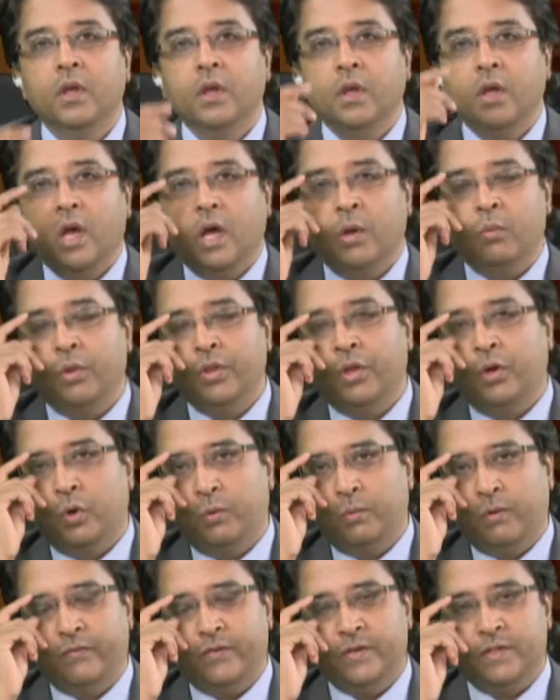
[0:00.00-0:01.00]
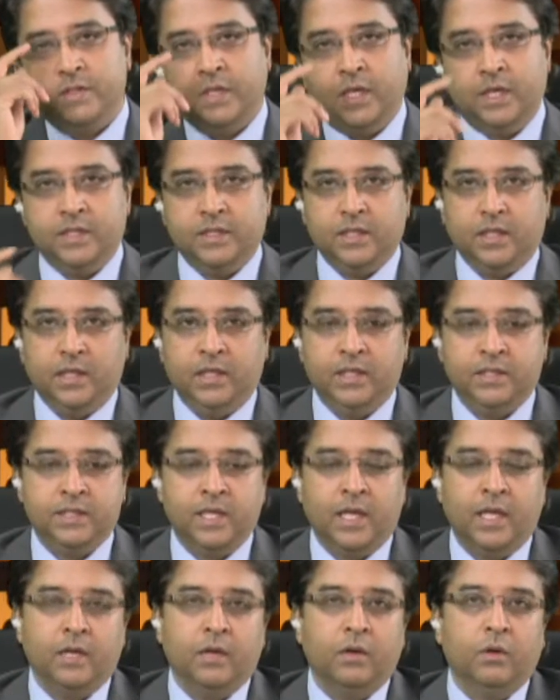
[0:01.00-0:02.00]
And what the Home Office says is
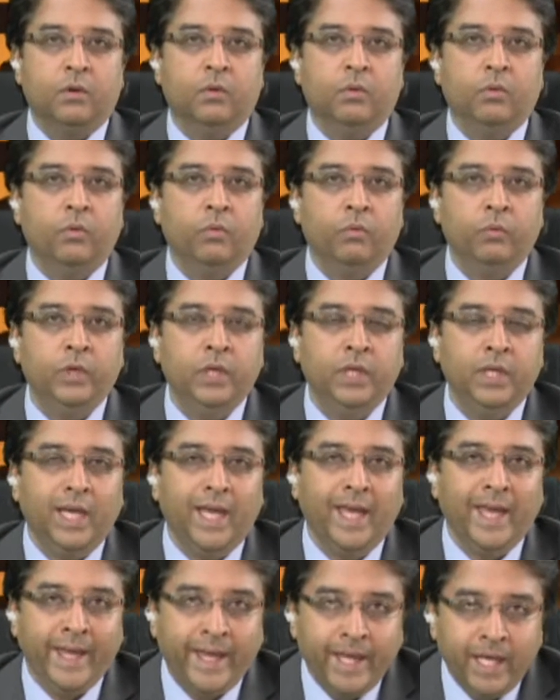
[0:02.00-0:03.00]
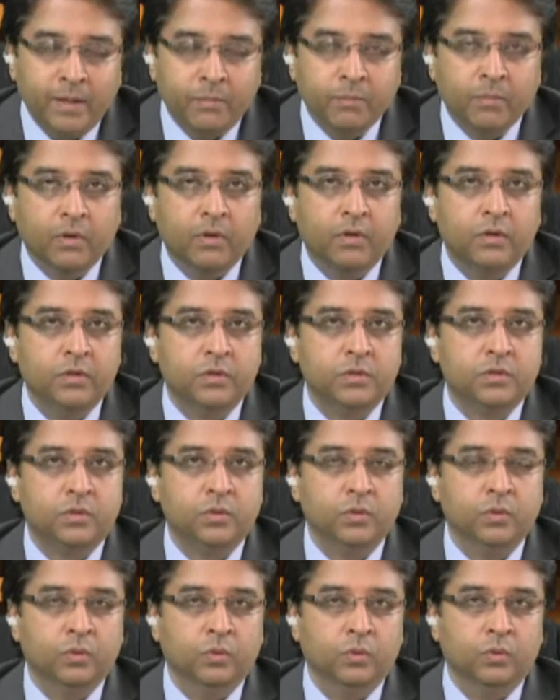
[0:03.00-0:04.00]
that we aim
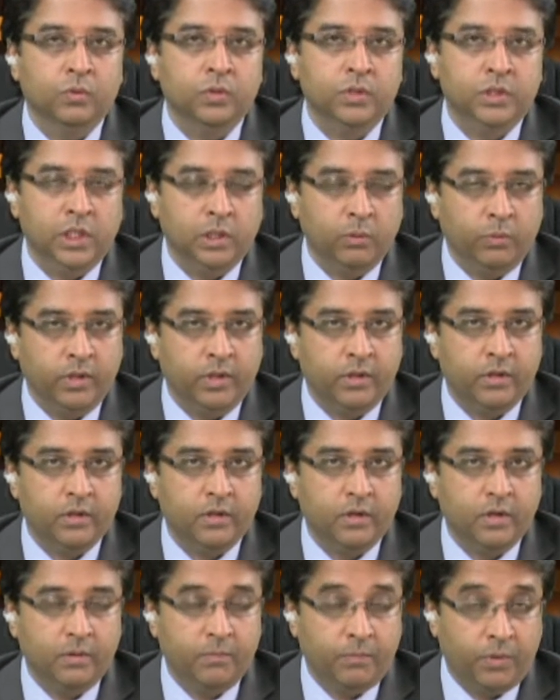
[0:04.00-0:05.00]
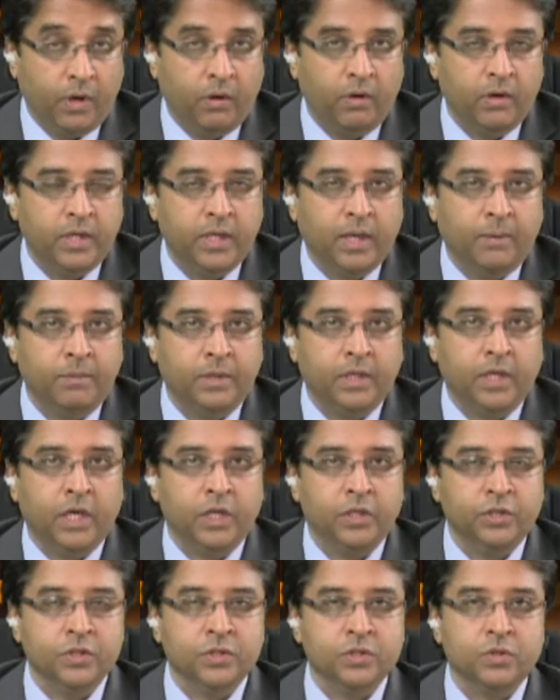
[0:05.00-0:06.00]
to deal with priority
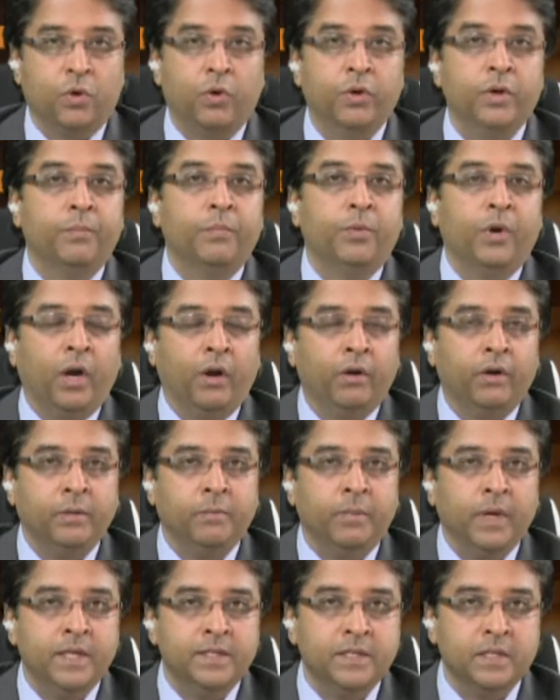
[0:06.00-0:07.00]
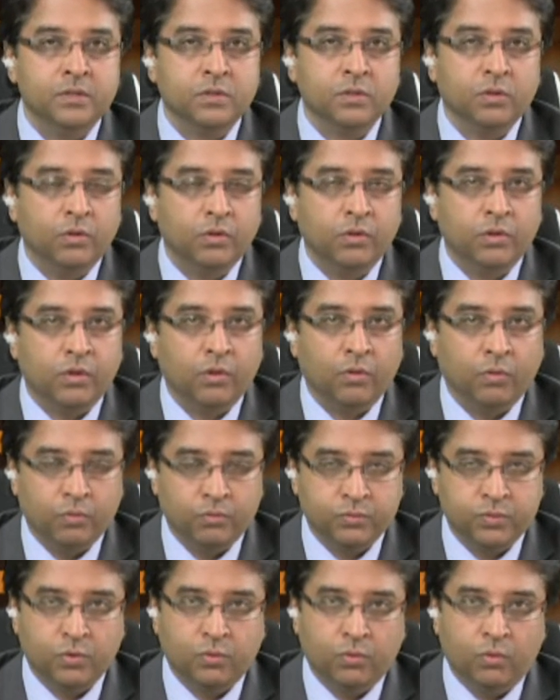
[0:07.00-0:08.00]
applications on a priority basis.
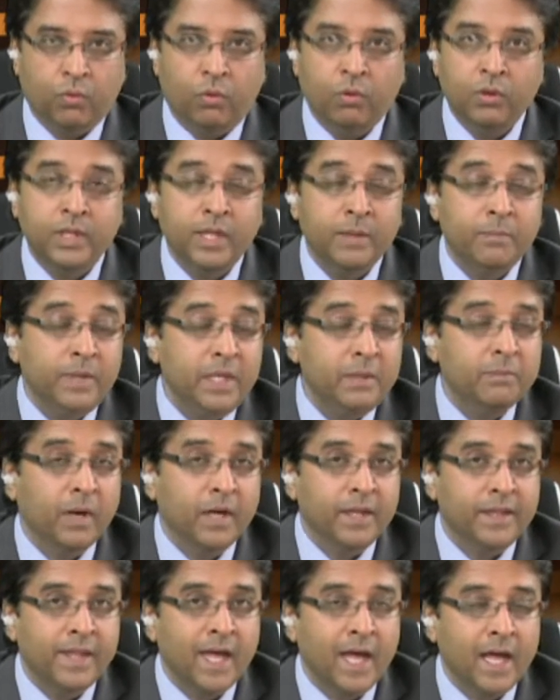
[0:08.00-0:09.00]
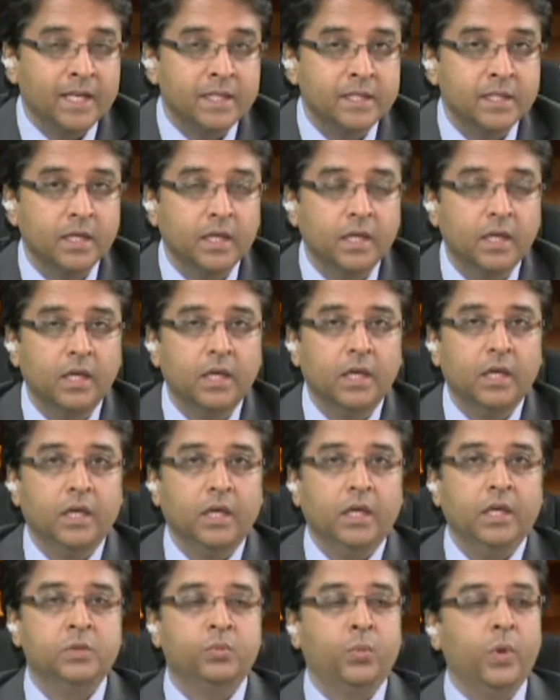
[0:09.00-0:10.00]
So all they mean by that
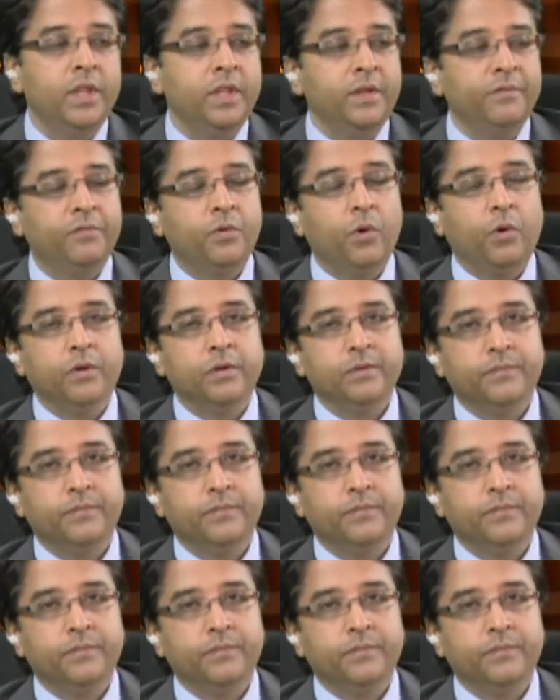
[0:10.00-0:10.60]
is when they've got,